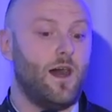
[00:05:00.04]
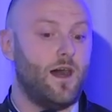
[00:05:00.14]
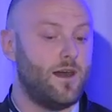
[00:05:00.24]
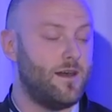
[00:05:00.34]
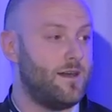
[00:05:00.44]

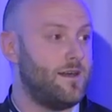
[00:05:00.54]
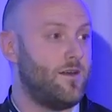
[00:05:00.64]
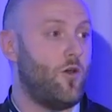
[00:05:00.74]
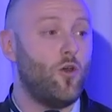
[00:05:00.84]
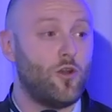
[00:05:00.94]

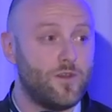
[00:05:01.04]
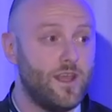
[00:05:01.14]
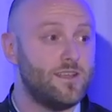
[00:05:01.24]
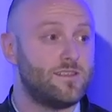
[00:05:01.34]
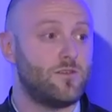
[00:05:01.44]
All of
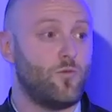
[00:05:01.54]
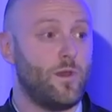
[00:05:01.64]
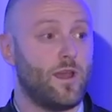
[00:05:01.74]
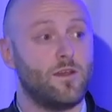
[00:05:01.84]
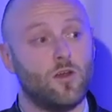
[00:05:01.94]
these, we can